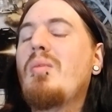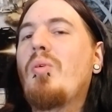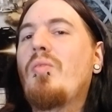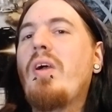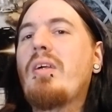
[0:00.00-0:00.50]

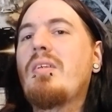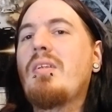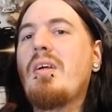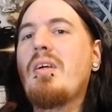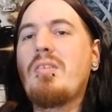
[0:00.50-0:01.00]
perfected
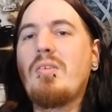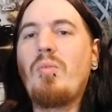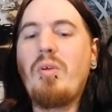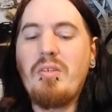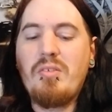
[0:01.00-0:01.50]
as it
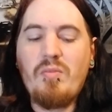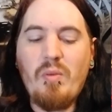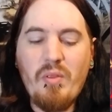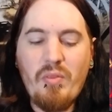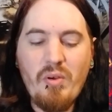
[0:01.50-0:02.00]
was
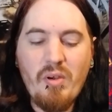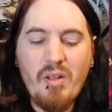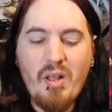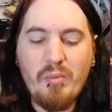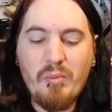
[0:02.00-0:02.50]
from the third
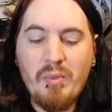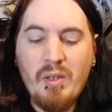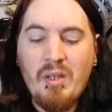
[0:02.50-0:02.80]
album.